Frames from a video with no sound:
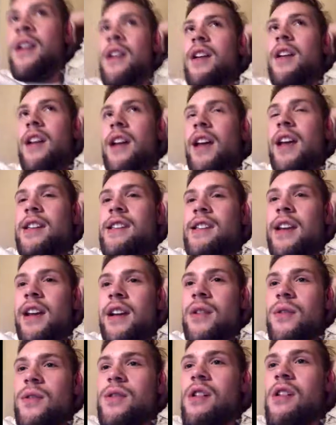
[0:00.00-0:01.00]
And I guess that
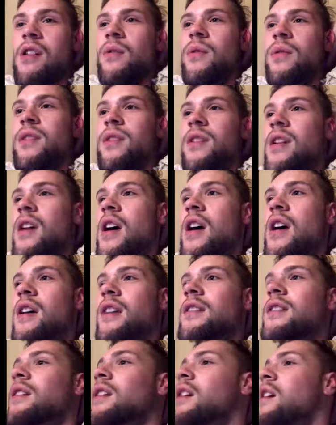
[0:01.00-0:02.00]
goes along with the
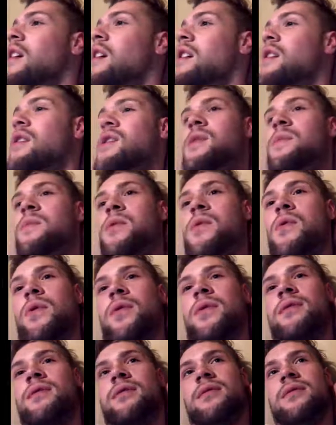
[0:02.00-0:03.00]

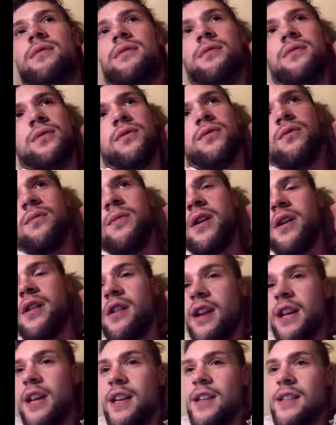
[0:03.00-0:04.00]
non-sport role model,
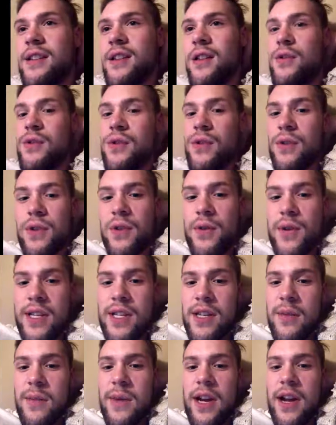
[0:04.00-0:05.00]
I guess, Coach
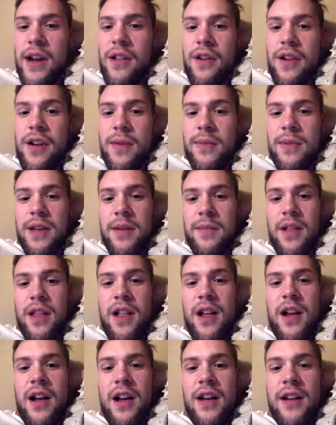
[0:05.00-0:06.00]
Lewis. I mean, I look up to him a
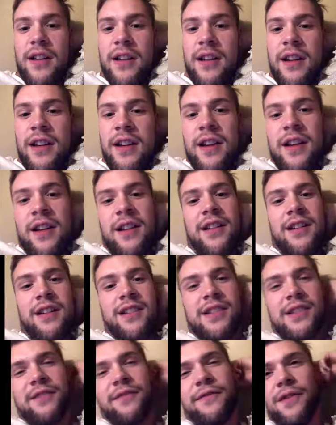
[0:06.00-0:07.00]
lot
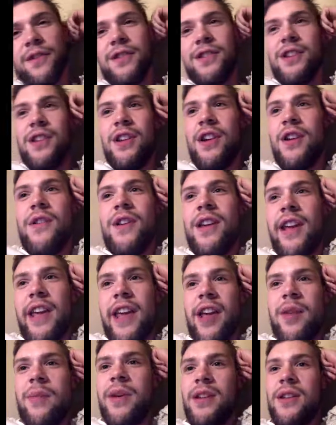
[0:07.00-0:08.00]
because at first, he
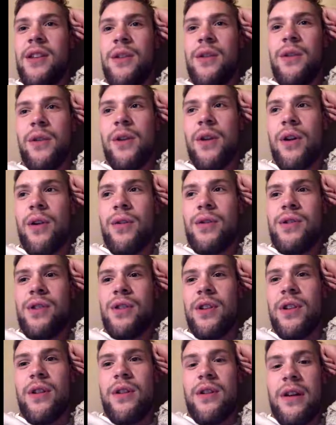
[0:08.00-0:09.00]
came in the new coach,
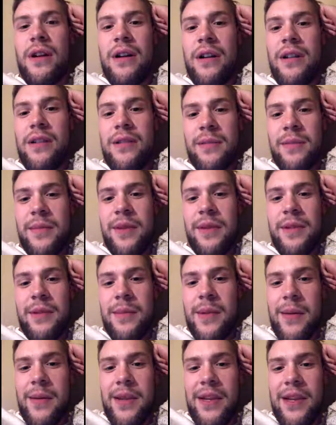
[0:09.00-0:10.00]

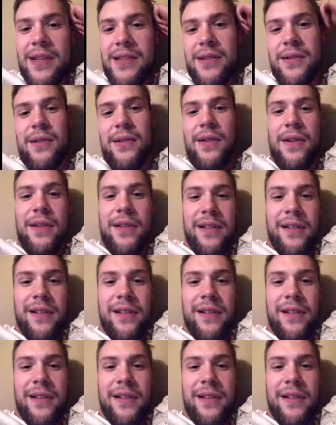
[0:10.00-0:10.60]
maybe he's a little